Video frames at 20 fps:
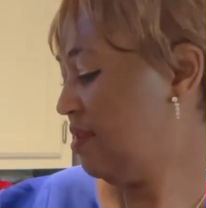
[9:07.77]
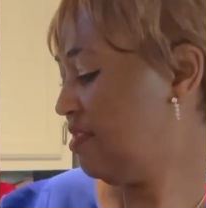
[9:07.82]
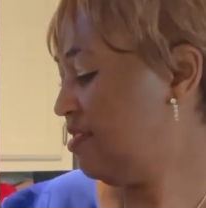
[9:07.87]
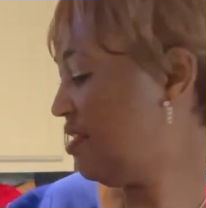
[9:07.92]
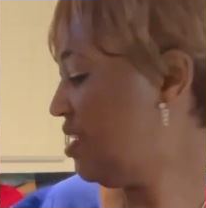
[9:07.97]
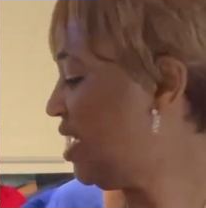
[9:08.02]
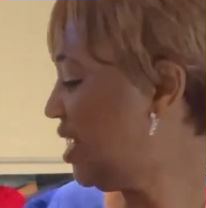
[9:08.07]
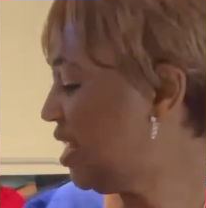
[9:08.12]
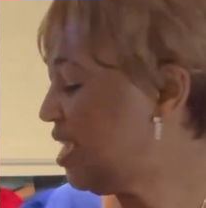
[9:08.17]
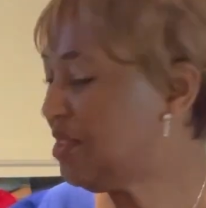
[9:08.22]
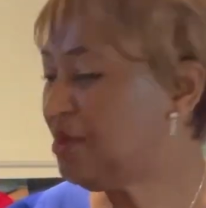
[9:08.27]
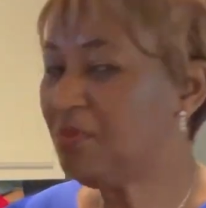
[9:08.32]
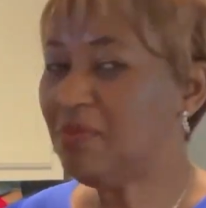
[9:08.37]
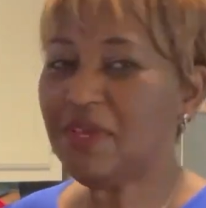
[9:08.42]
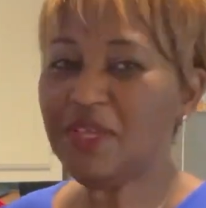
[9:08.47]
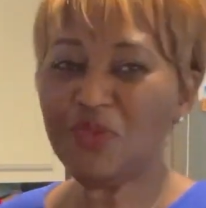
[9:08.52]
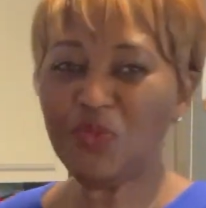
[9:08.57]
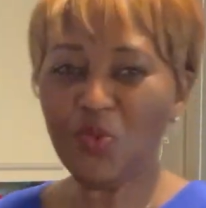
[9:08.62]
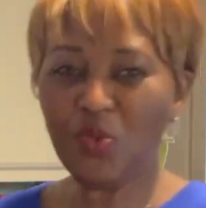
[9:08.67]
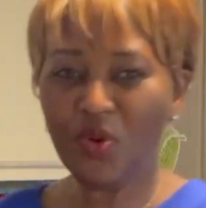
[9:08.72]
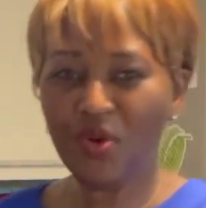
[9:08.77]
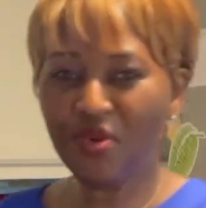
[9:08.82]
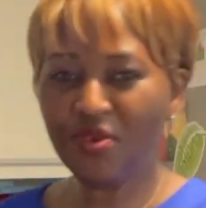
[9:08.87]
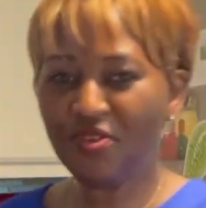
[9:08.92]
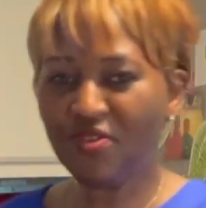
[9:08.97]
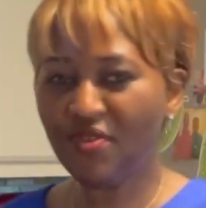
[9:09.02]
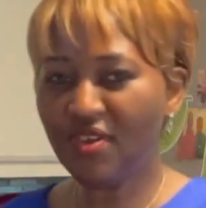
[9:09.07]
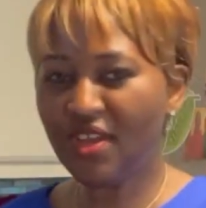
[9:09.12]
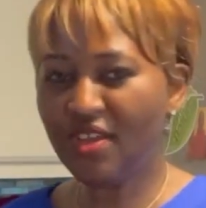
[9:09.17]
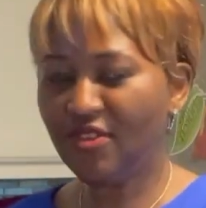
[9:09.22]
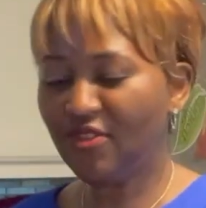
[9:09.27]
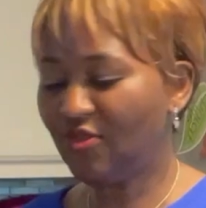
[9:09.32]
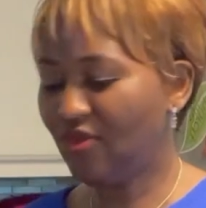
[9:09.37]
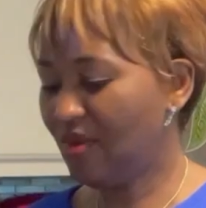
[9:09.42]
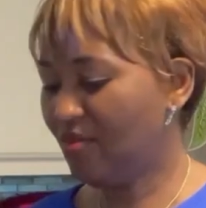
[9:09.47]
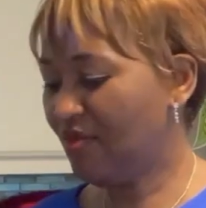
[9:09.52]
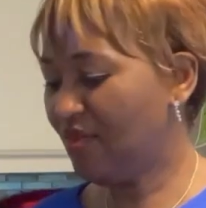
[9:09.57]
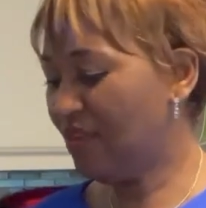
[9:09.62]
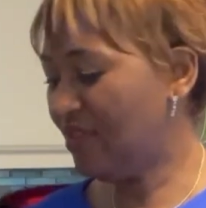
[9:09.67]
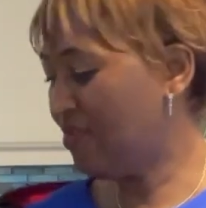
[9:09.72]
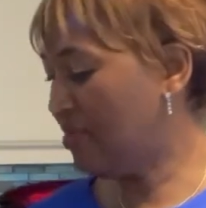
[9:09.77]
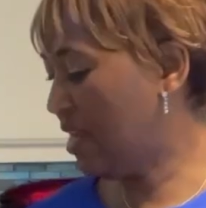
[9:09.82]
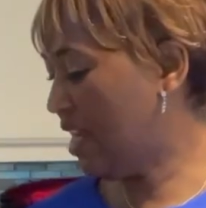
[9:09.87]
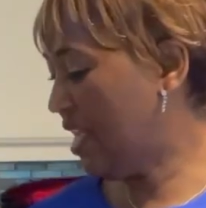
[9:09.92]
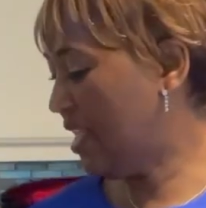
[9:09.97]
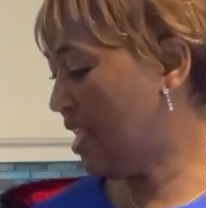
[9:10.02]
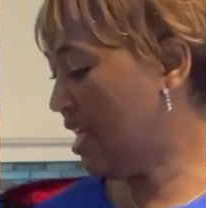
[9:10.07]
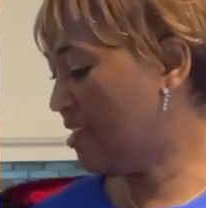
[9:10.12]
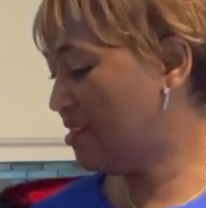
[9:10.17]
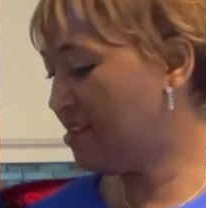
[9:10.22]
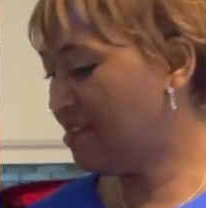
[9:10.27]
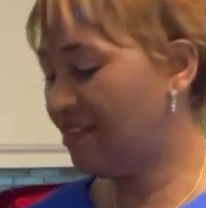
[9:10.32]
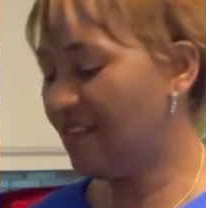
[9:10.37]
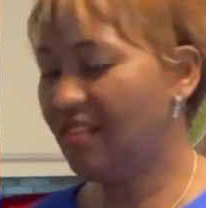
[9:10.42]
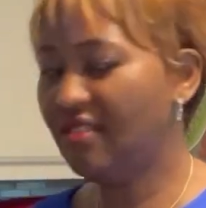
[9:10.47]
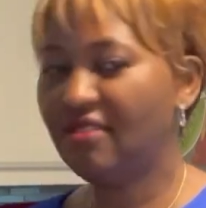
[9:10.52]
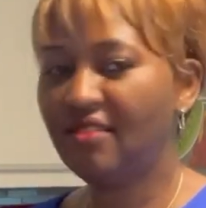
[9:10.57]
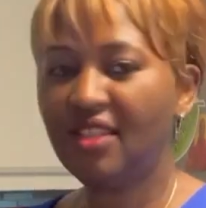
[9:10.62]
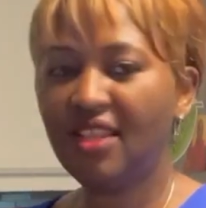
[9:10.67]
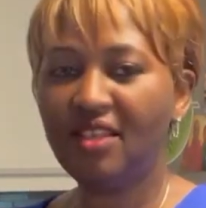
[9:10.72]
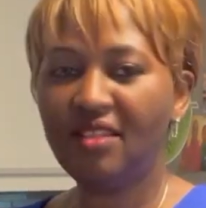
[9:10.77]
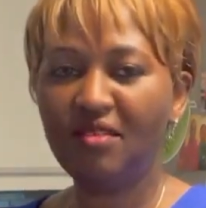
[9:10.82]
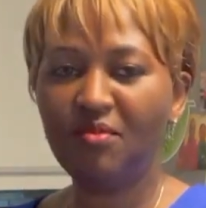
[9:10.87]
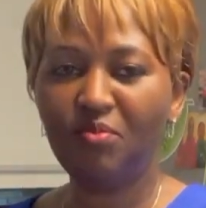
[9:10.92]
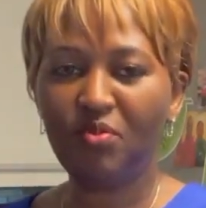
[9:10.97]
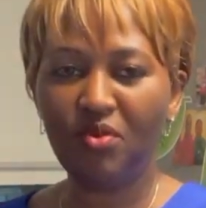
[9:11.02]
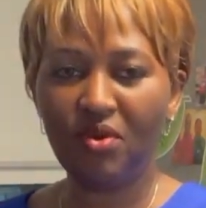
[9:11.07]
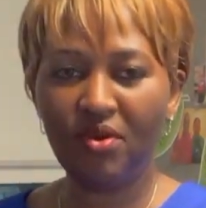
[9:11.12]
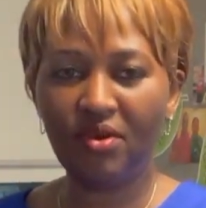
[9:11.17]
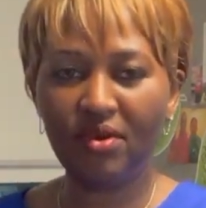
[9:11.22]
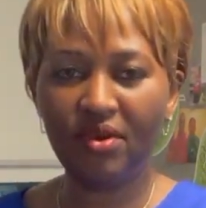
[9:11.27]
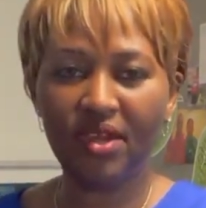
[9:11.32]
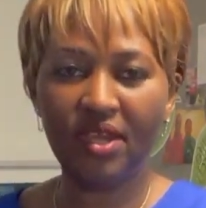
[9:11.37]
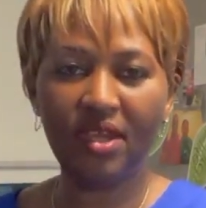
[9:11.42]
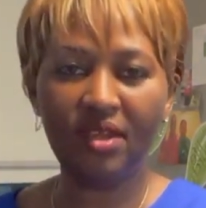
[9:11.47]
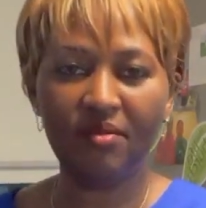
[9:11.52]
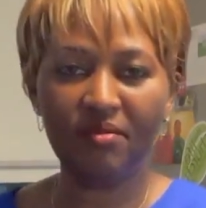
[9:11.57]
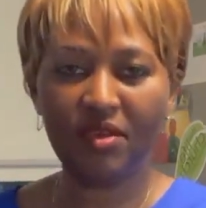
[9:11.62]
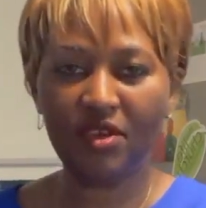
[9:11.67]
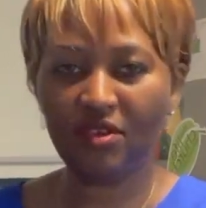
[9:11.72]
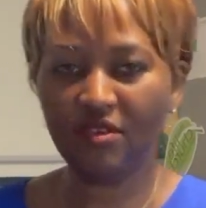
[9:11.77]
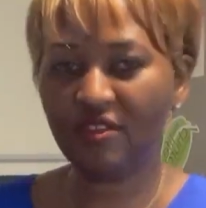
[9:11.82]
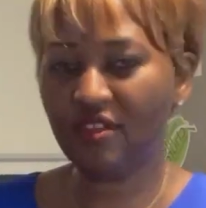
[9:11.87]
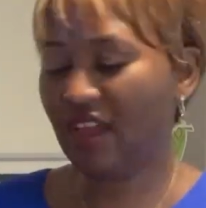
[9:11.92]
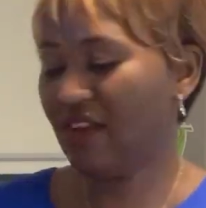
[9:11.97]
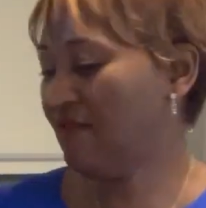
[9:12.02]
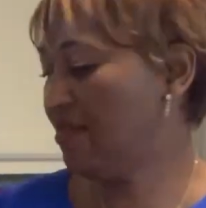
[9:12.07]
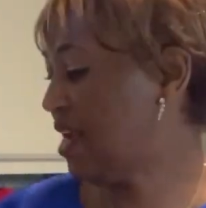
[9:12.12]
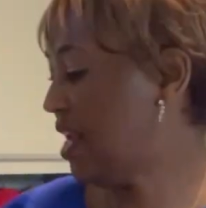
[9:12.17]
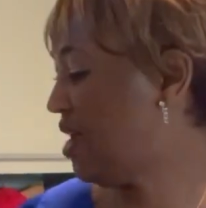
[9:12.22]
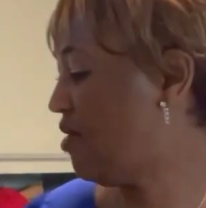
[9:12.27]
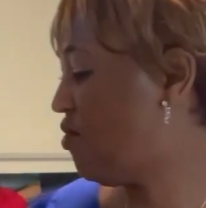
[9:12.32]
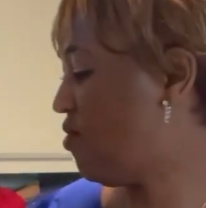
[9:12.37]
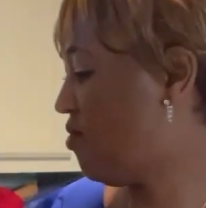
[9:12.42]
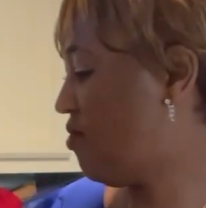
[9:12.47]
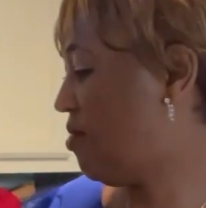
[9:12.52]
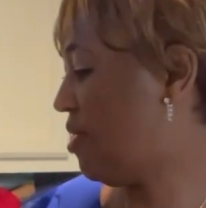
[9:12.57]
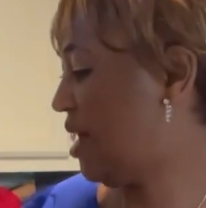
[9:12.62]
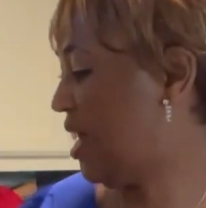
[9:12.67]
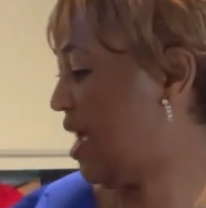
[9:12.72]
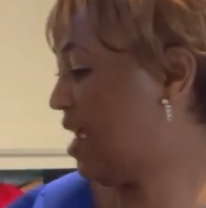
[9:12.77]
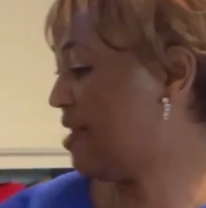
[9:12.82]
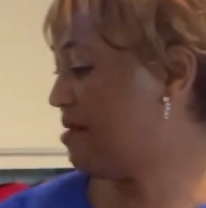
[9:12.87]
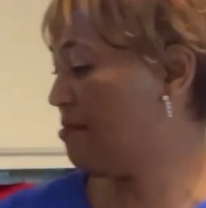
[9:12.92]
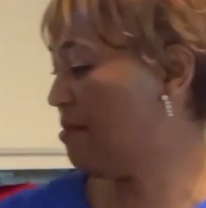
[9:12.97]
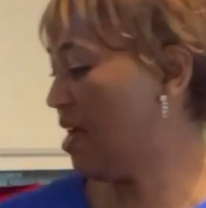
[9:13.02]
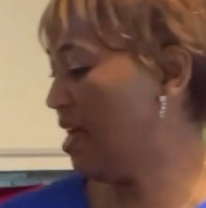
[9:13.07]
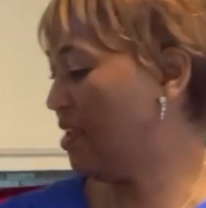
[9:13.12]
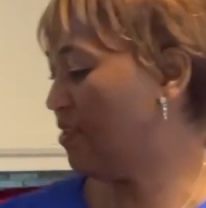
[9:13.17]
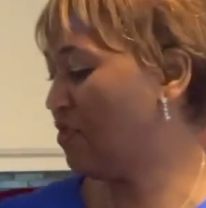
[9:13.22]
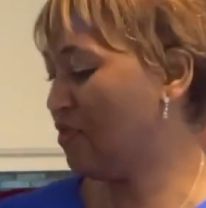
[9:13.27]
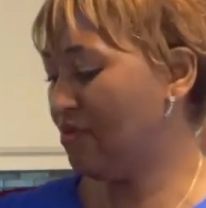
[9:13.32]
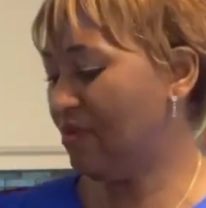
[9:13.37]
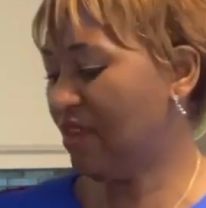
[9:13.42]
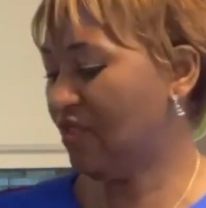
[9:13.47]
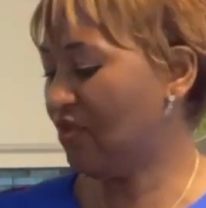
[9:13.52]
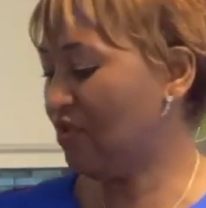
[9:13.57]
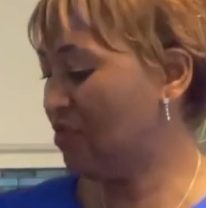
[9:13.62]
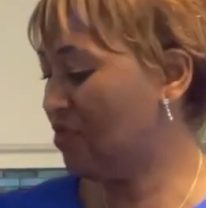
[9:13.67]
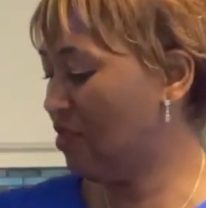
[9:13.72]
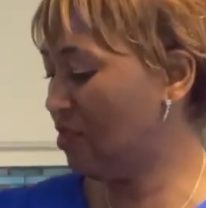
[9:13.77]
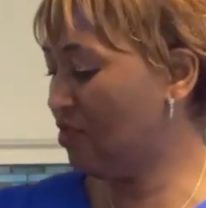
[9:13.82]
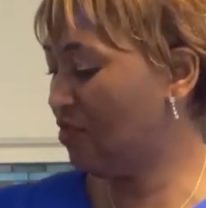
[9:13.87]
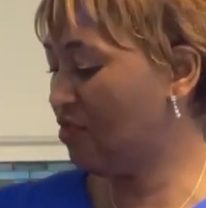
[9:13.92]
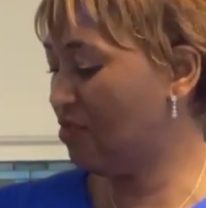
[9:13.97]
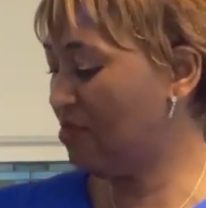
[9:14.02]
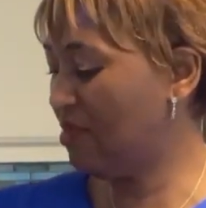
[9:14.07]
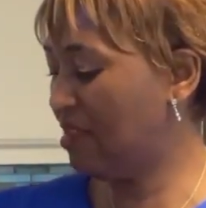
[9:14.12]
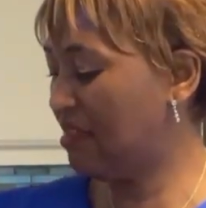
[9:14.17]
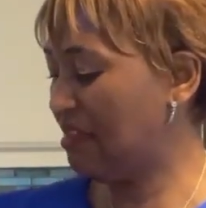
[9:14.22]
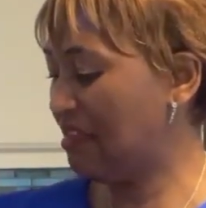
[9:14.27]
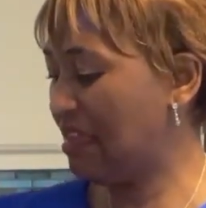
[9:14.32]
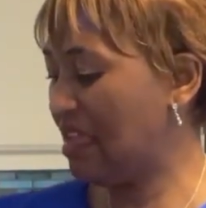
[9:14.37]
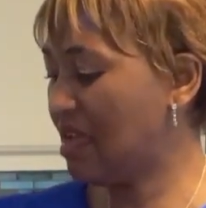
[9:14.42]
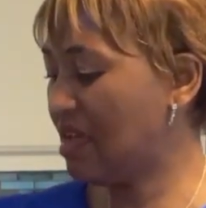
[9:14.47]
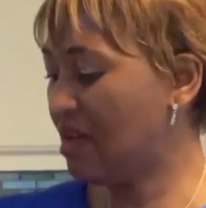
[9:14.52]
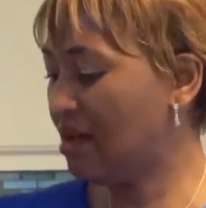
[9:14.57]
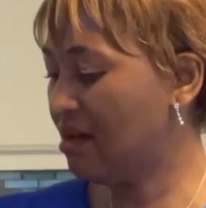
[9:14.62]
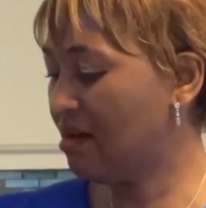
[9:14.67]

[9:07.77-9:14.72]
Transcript: See, a little bit watery, so I'm going to let that sit, let it boil, because I really like my tomato sauce to be thick.